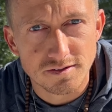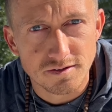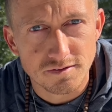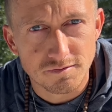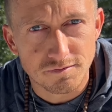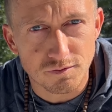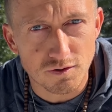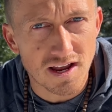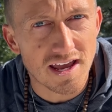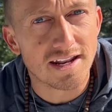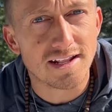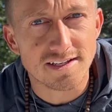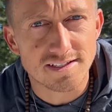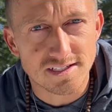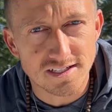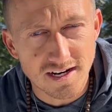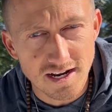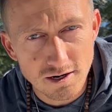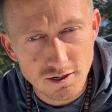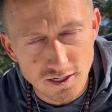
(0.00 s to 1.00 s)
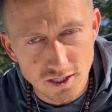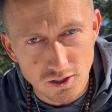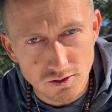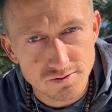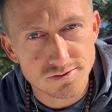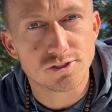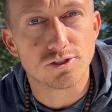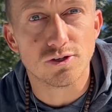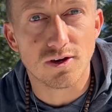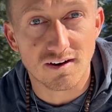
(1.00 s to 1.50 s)
for any scenario
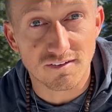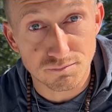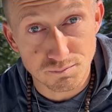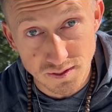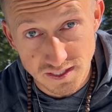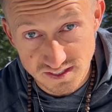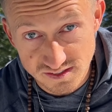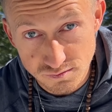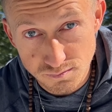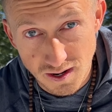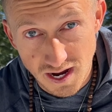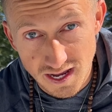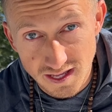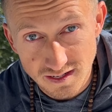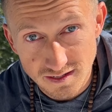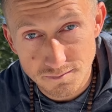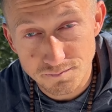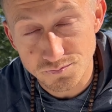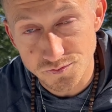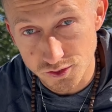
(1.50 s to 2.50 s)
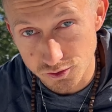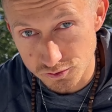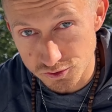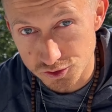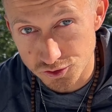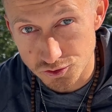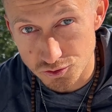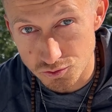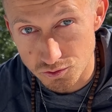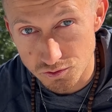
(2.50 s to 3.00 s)
so you have peace of mind. You
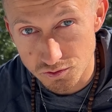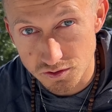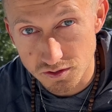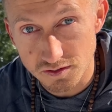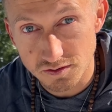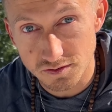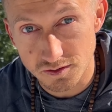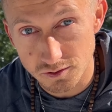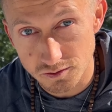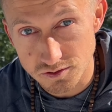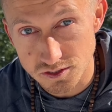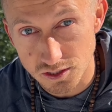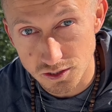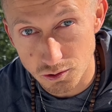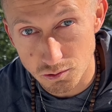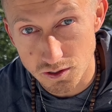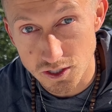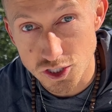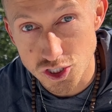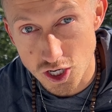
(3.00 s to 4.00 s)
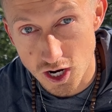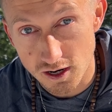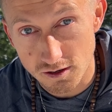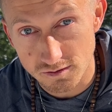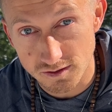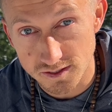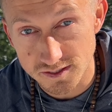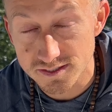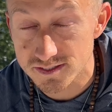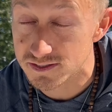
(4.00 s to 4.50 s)
soothe those lower
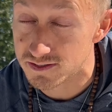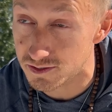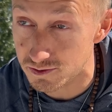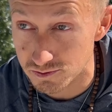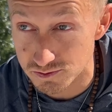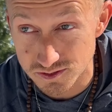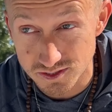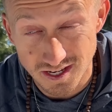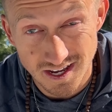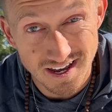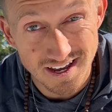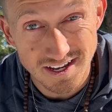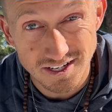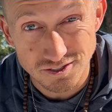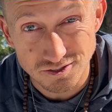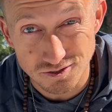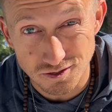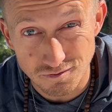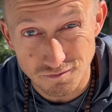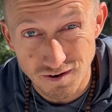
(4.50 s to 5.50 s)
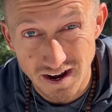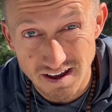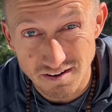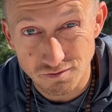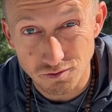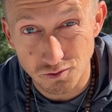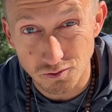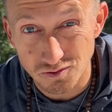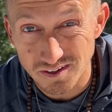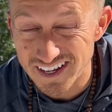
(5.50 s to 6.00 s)
chakras, those
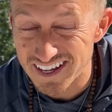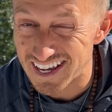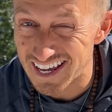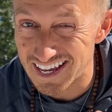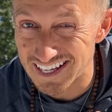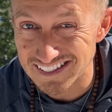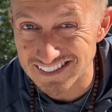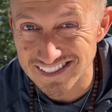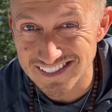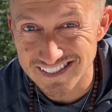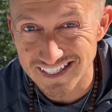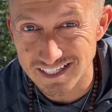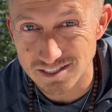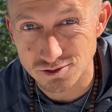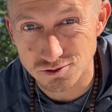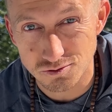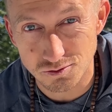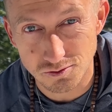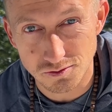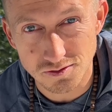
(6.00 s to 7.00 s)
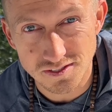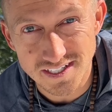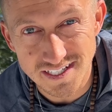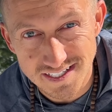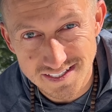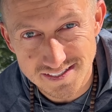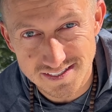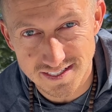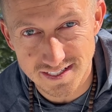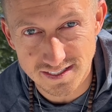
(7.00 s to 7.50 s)
survival ancestral
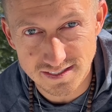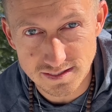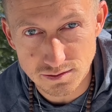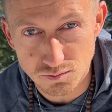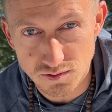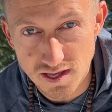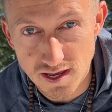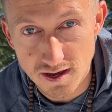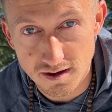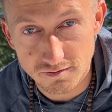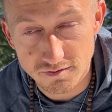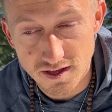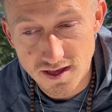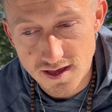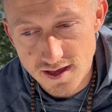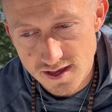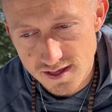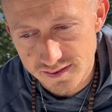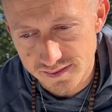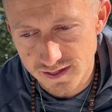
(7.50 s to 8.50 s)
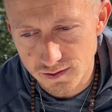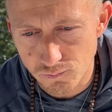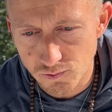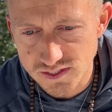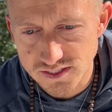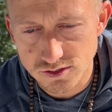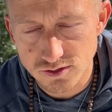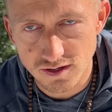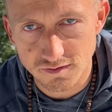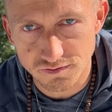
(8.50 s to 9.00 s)
instincts that we have. Then
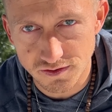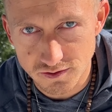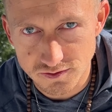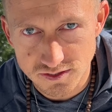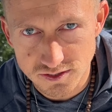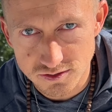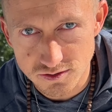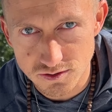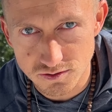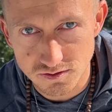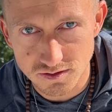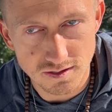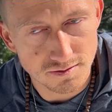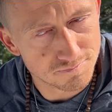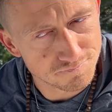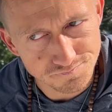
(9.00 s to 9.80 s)
once you have those soothed,